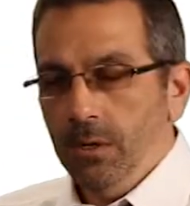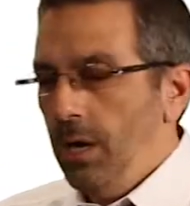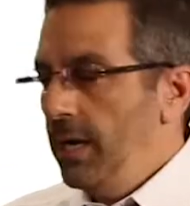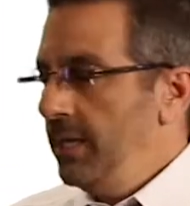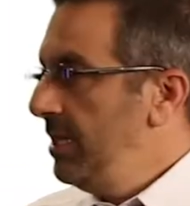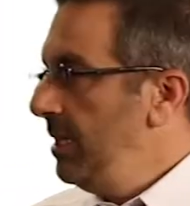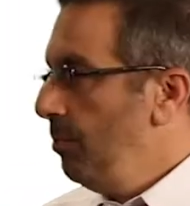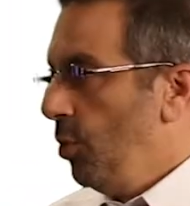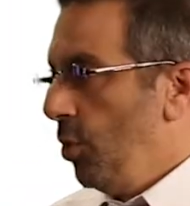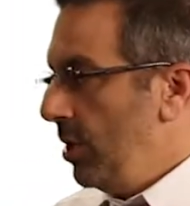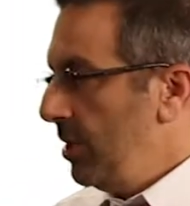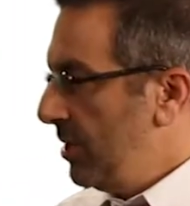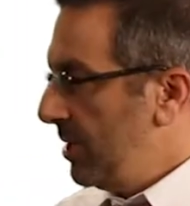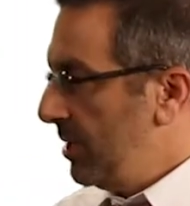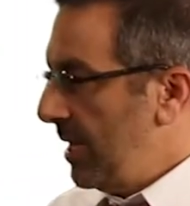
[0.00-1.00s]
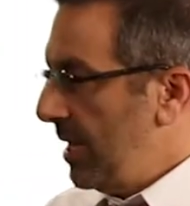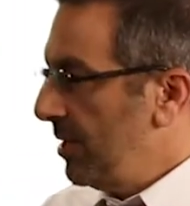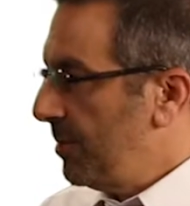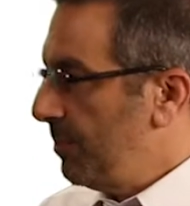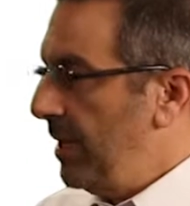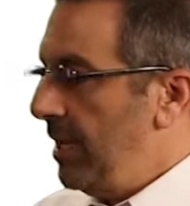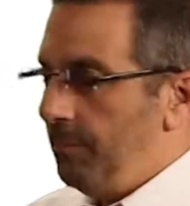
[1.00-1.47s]
I see more
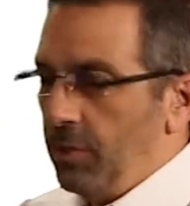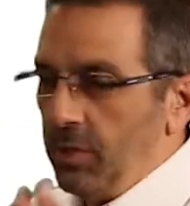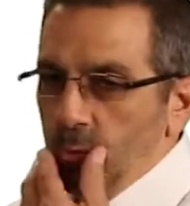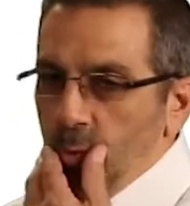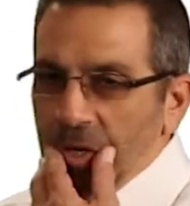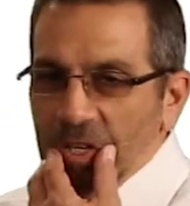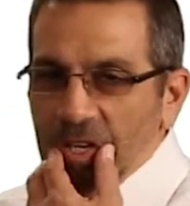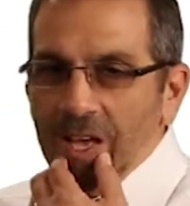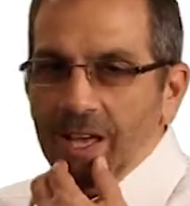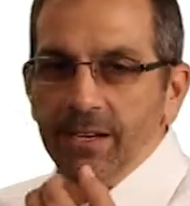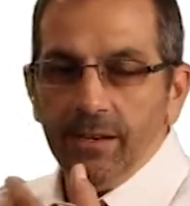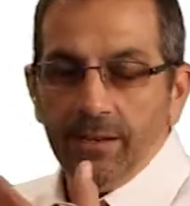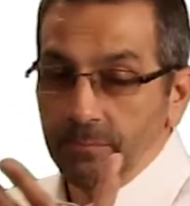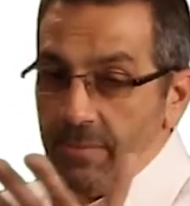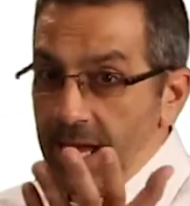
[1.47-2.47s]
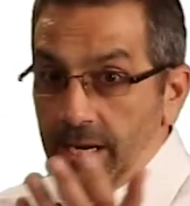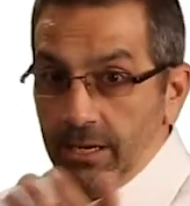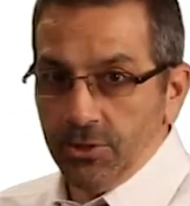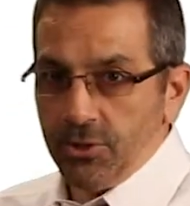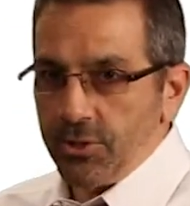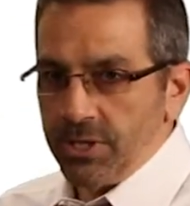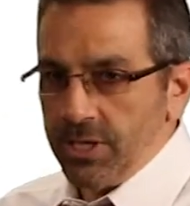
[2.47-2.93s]
salespeople and whatnot, and
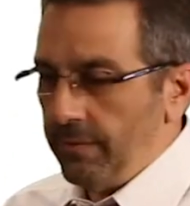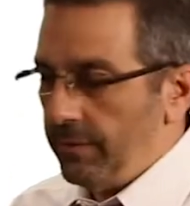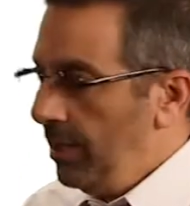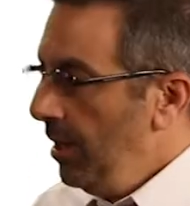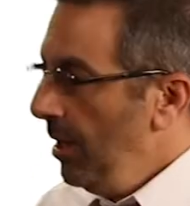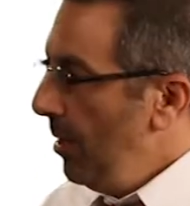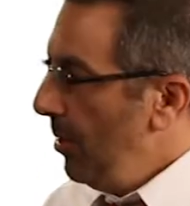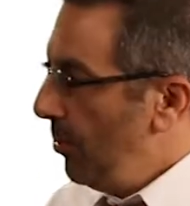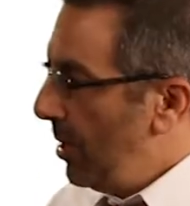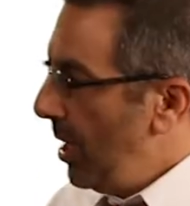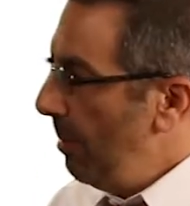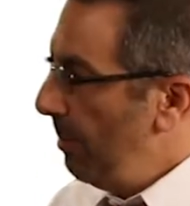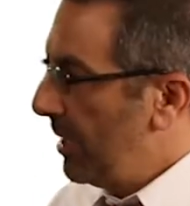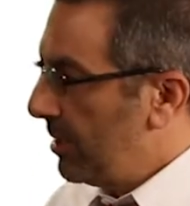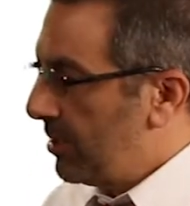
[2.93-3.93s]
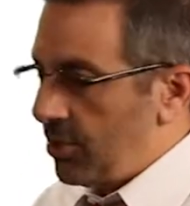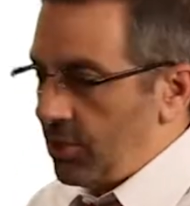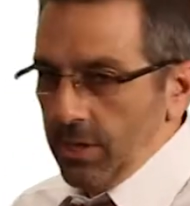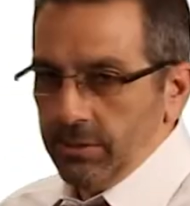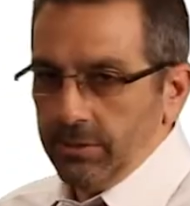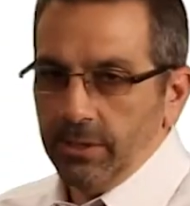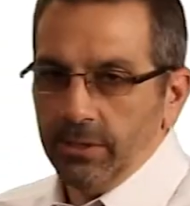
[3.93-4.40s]
managers even, who come in and
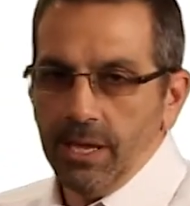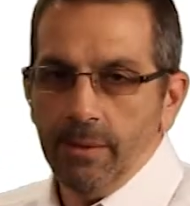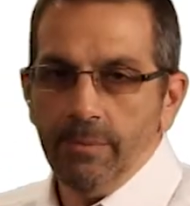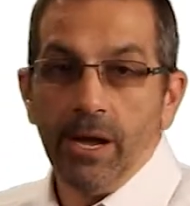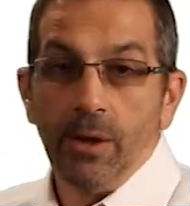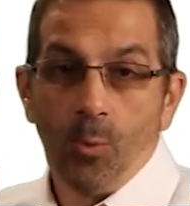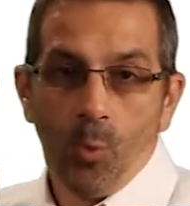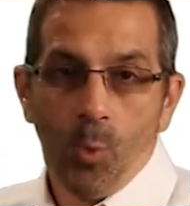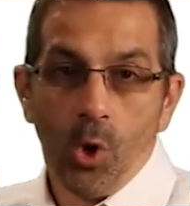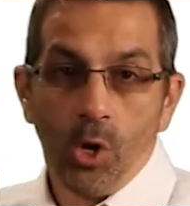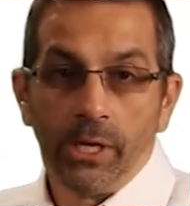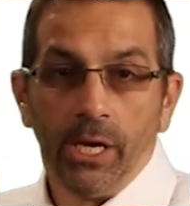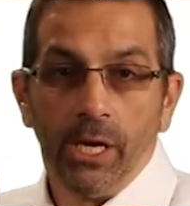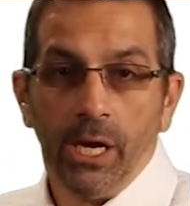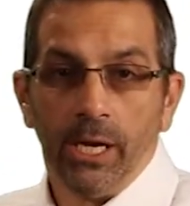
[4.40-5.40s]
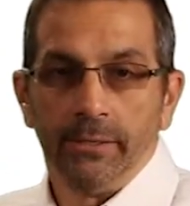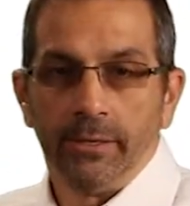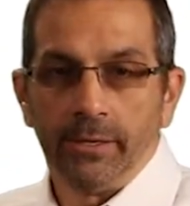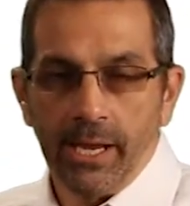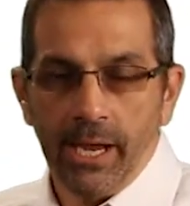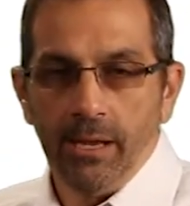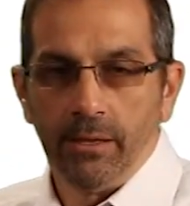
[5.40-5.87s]
start their day by working on
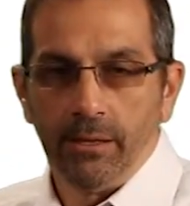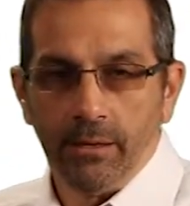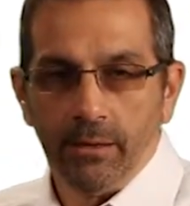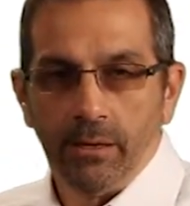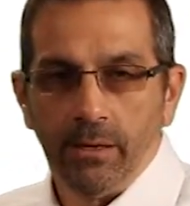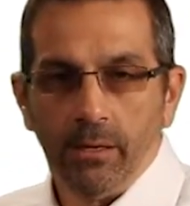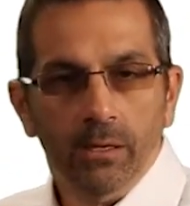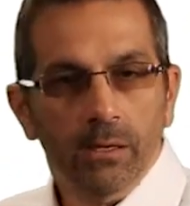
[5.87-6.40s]
their calendar,